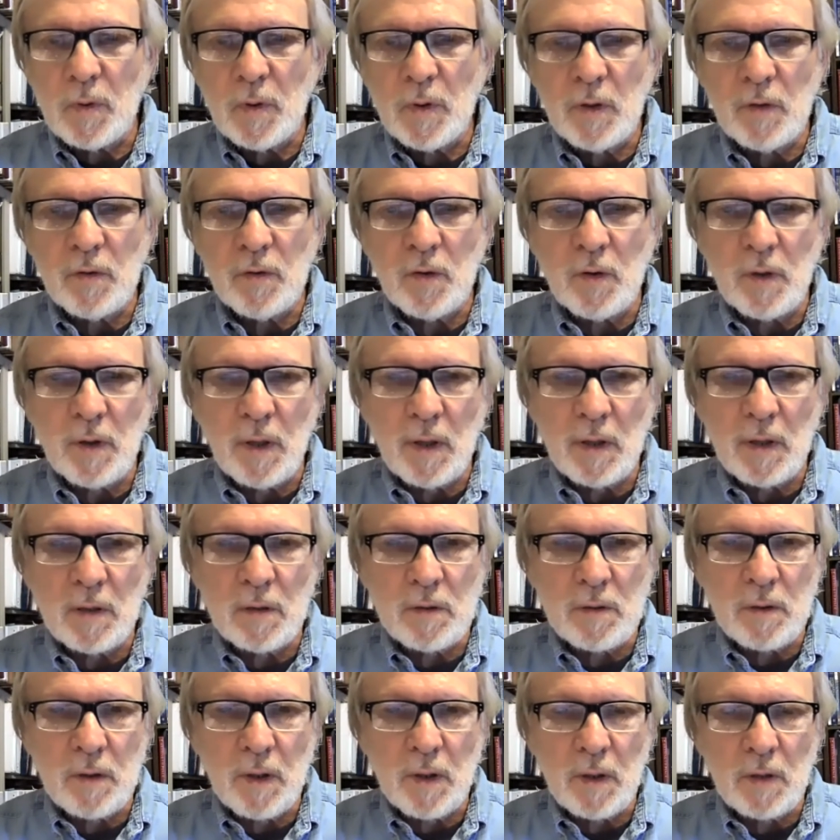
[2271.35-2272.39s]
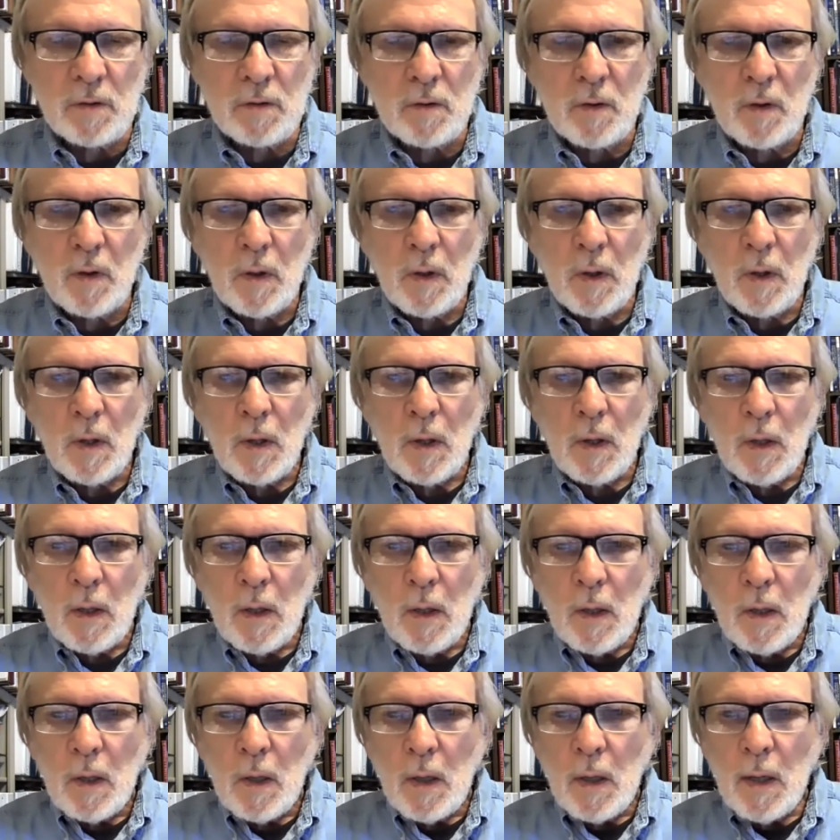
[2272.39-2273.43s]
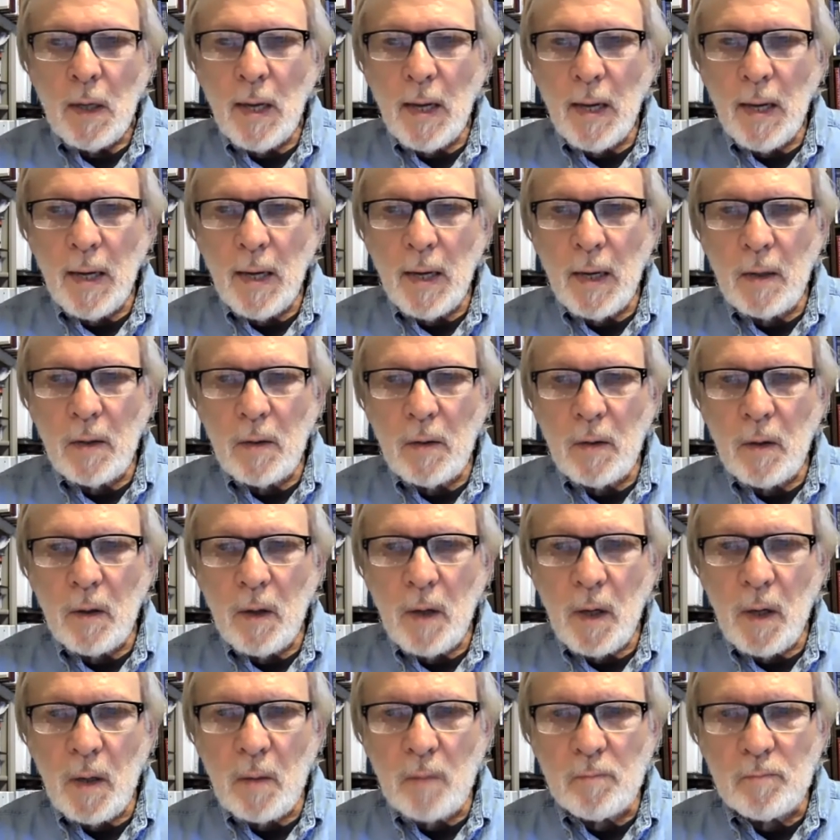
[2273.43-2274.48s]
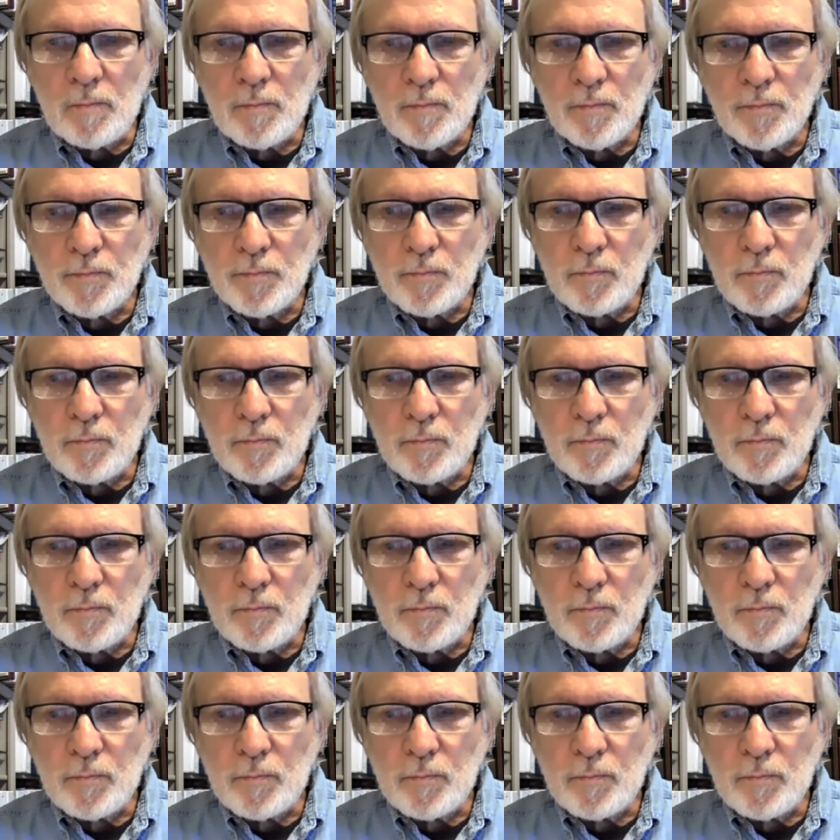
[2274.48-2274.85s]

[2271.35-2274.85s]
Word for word: in the United States. And um,